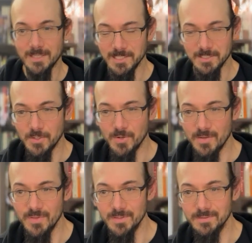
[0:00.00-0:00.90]
I just don't
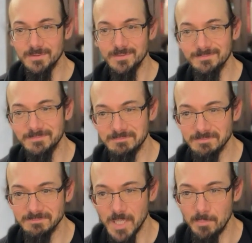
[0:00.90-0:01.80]
have the
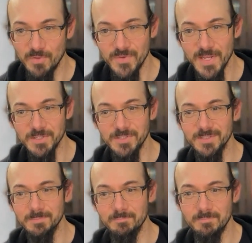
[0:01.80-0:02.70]
couple of days
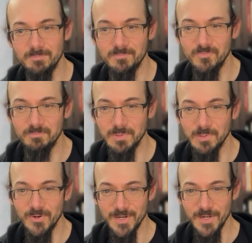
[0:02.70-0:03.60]
to
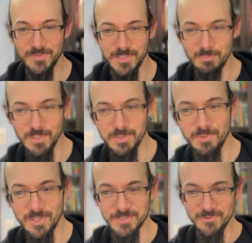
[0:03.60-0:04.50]
learn enough C++
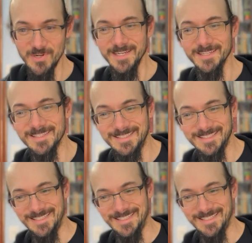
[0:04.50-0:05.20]
to write it.